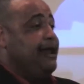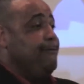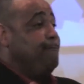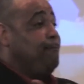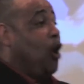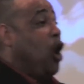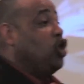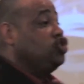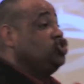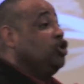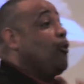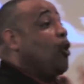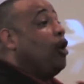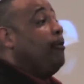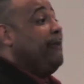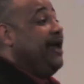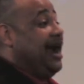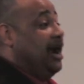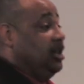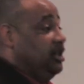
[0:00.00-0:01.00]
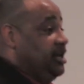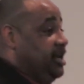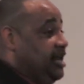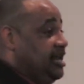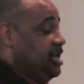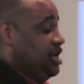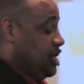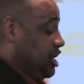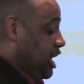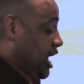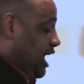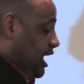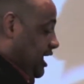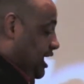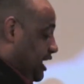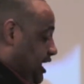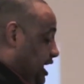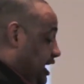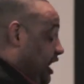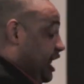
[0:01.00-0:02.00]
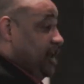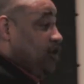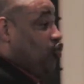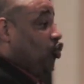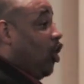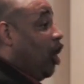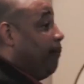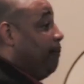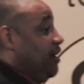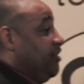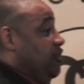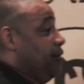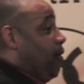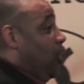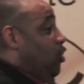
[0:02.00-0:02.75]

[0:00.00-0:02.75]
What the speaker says: in Baltimore, Maryland, and he didn't grow up in the